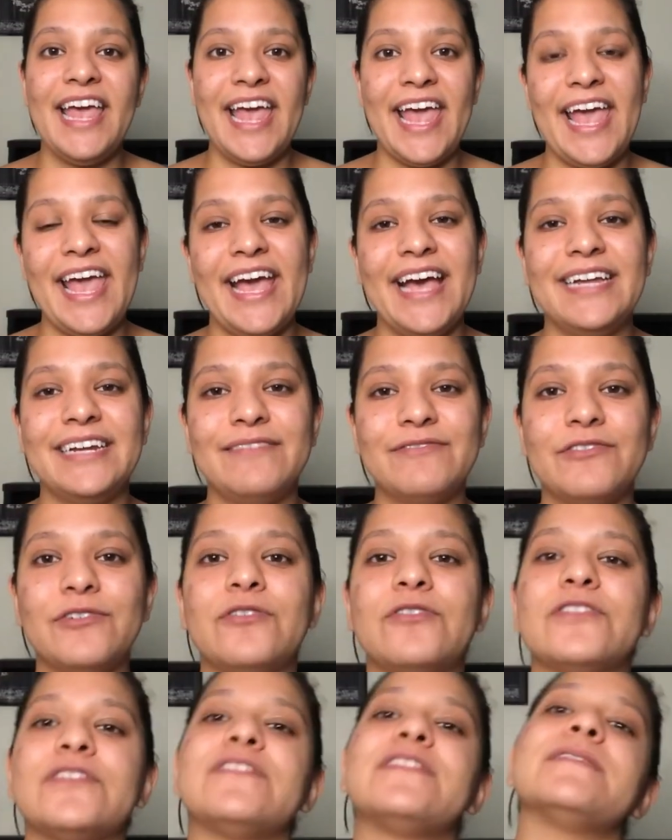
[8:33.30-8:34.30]
And of
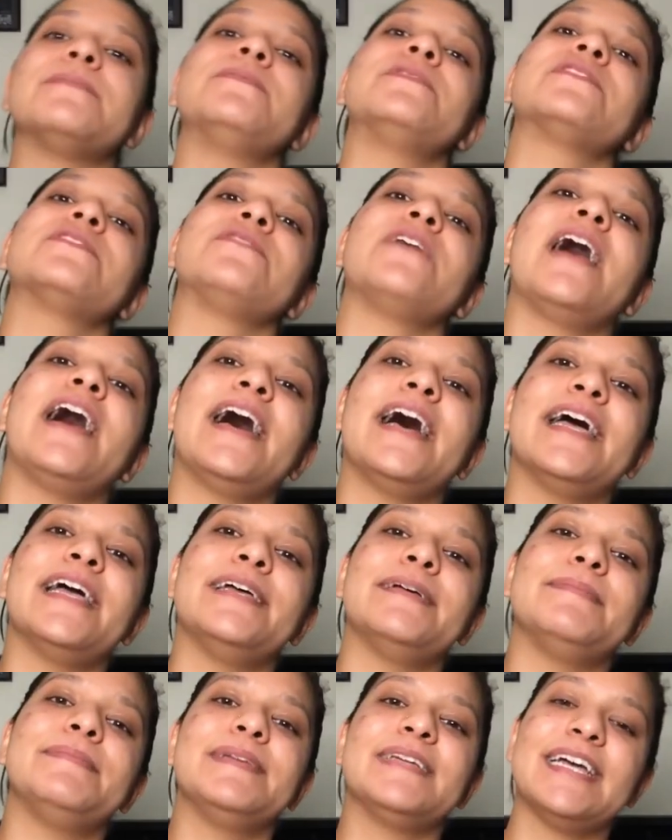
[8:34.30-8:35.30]
course,
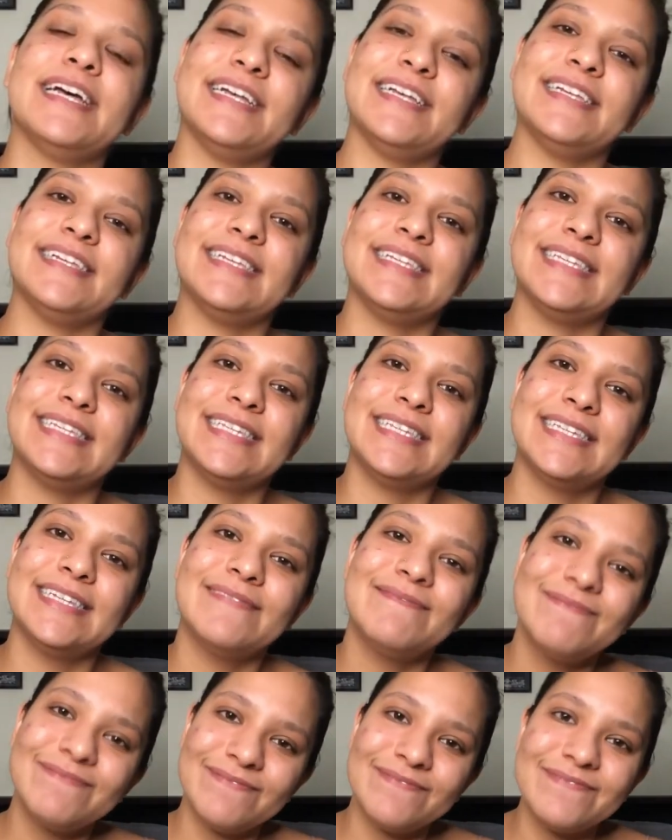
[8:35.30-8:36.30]
subscribe, because
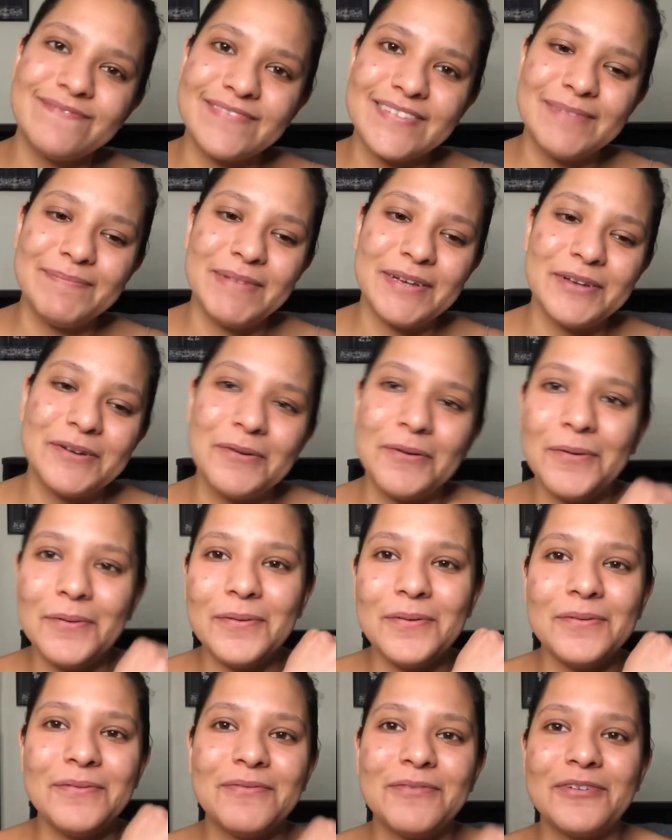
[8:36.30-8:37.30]
my
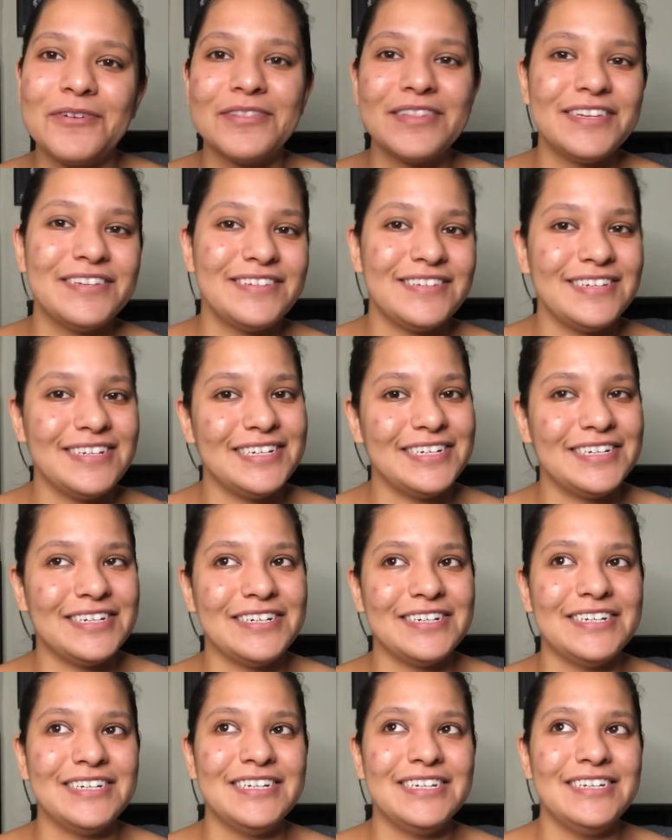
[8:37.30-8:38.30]
goal for this
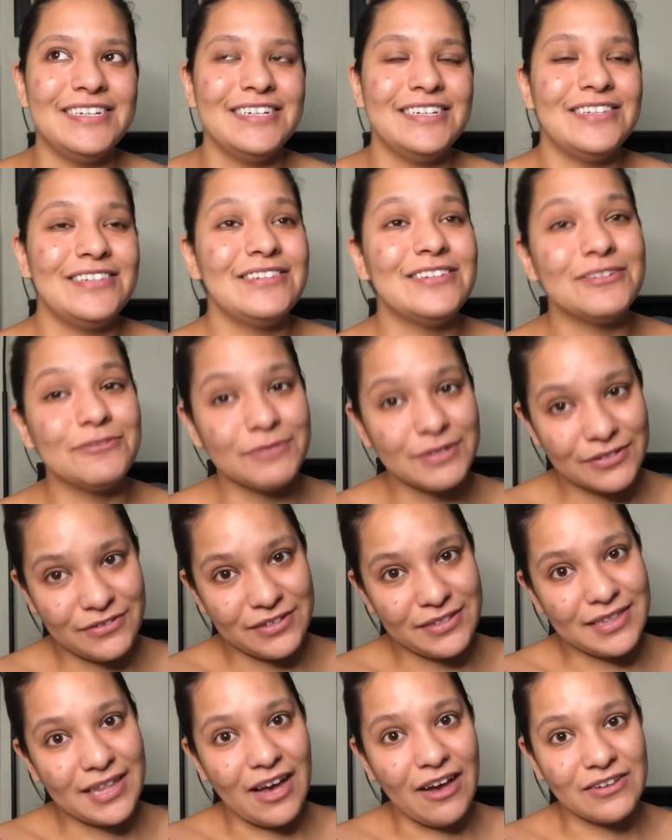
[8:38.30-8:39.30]
year is to reach
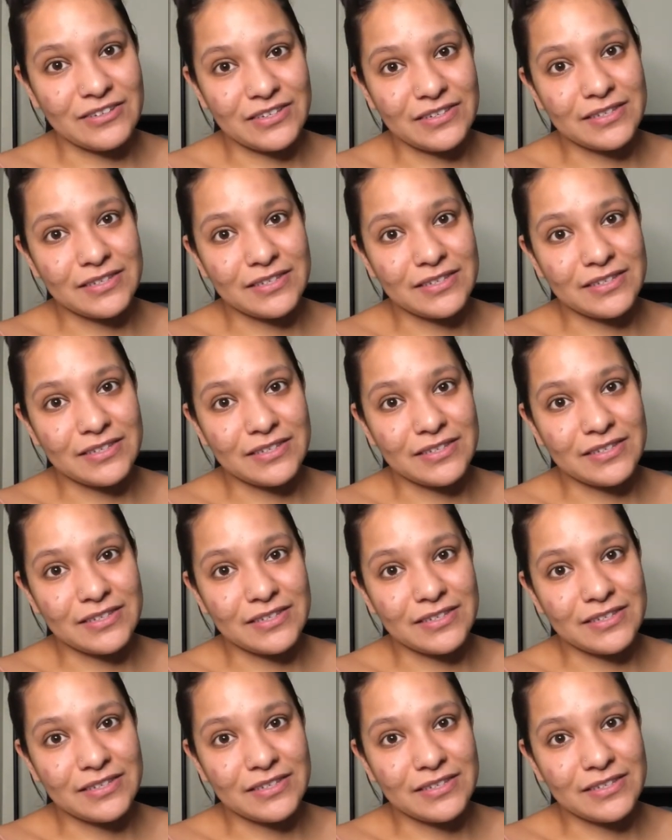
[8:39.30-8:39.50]
1,000